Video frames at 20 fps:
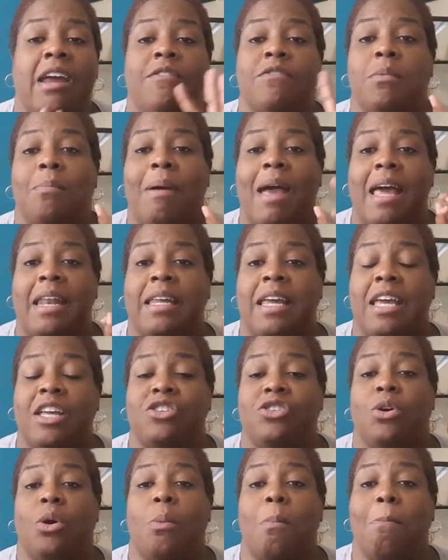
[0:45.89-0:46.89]
Everybody
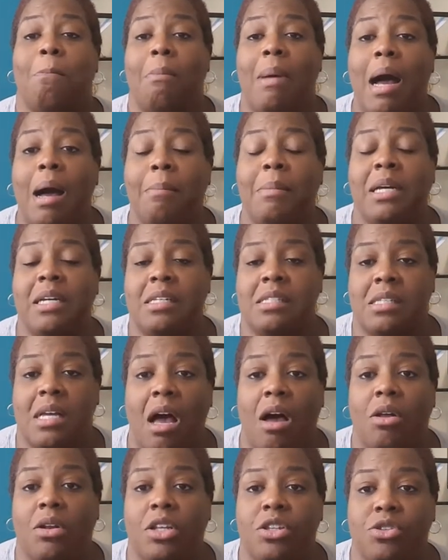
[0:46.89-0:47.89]
and your mama is
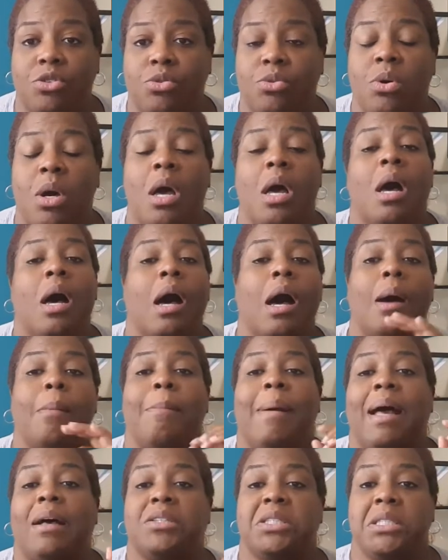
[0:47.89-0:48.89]
calling you
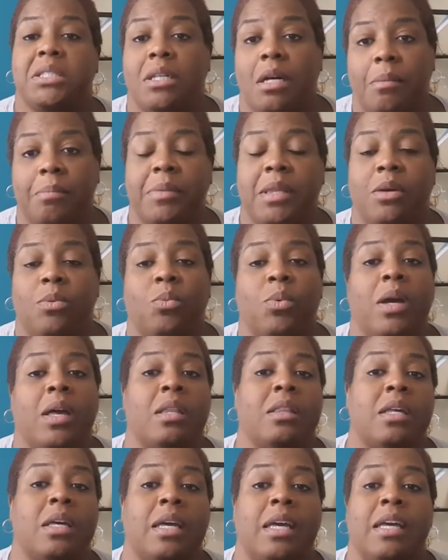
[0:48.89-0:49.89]
about something,
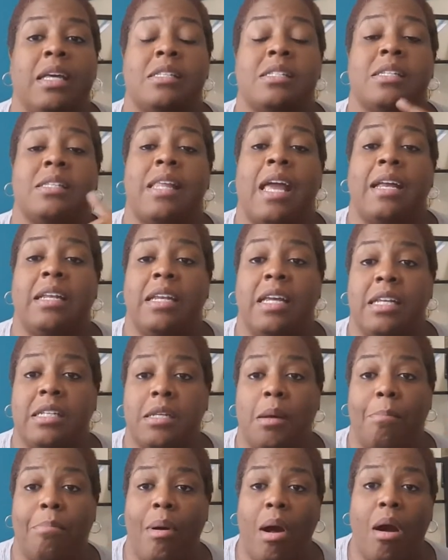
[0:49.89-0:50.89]
whether it's they
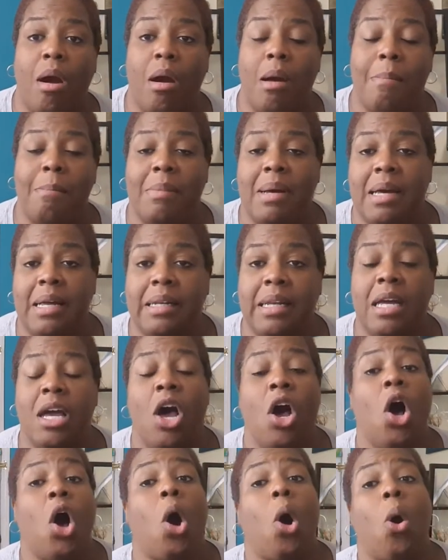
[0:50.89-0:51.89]
need to borrow
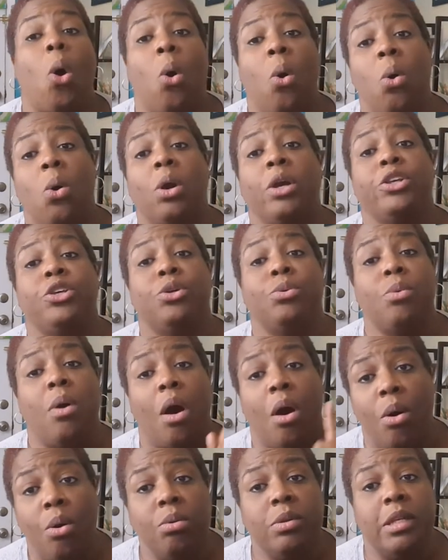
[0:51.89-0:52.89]
money or
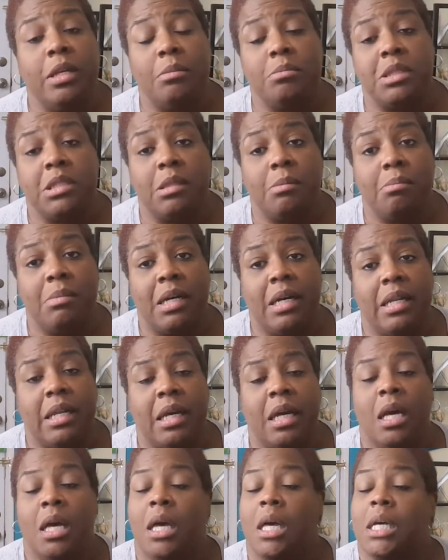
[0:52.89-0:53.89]
you owe them some
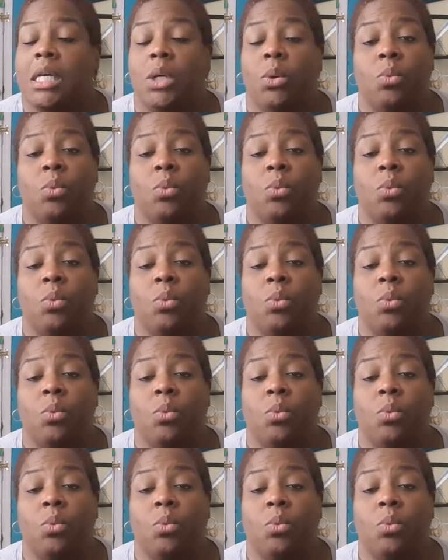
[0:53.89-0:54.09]
money.